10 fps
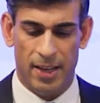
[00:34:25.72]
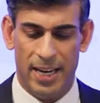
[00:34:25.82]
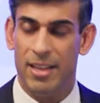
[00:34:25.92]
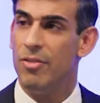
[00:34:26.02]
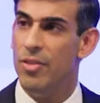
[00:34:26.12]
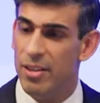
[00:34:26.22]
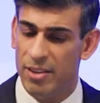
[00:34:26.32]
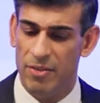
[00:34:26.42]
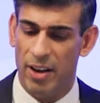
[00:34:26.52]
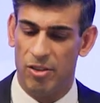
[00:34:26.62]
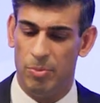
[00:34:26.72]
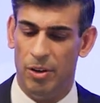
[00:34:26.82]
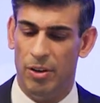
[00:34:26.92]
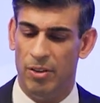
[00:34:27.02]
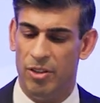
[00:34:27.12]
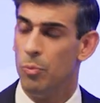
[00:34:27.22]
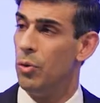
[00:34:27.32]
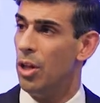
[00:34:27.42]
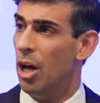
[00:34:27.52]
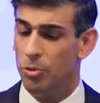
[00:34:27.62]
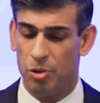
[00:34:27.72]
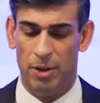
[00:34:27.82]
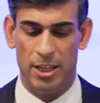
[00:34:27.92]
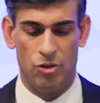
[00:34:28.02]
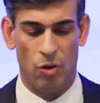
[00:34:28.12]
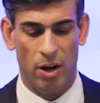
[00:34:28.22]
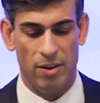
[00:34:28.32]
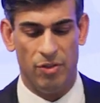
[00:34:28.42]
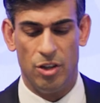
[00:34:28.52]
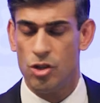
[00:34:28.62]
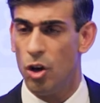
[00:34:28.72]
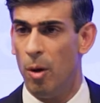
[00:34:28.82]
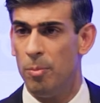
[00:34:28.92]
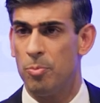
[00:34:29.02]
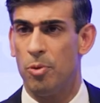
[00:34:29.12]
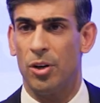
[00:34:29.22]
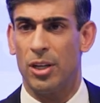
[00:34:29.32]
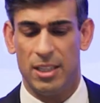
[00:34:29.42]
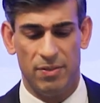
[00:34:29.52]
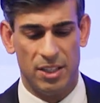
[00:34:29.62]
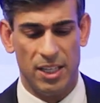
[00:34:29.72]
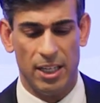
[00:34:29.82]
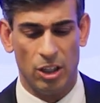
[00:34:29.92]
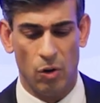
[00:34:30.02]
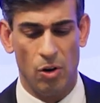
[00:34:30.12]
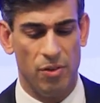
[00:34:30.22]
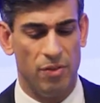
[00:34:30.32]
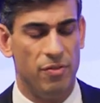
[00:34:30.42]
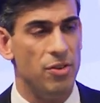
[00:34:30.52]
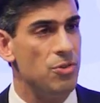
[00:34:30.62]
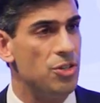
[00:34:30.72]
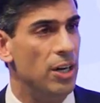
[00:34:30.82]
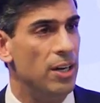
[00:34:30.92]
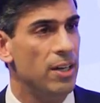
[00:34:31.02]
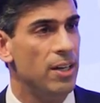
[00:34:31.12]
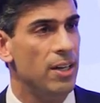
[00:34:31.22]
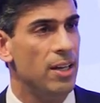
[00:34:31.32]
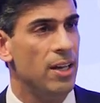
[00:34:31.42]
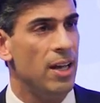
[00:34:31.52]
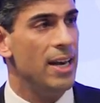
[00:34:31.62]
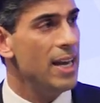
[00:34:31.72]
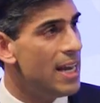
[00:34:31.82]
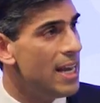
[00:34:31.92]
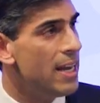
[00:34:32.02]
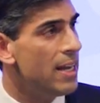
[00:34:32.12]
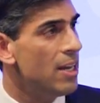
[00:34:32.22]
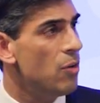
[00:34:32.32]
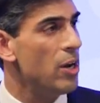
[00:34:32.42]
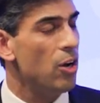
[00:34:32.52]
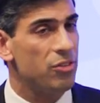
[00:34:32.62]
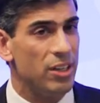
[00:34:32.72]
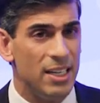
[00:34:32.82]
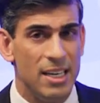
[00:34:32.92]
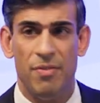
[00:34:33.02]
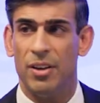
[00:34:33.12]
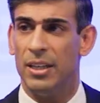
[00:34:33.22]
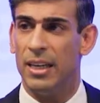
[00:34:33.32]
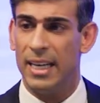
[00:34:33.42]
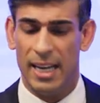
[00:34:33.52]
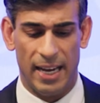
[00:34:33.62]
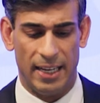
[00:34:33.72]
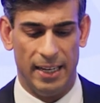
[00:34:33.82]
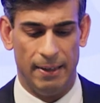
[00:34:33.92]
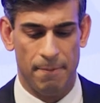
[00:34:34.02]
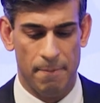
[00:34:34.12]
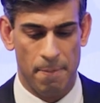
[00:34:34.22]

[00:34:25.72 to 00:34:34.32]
It is this investment that will ultimately drive the jobs, productivity, and growth of the future. And here, we are significantly lagging.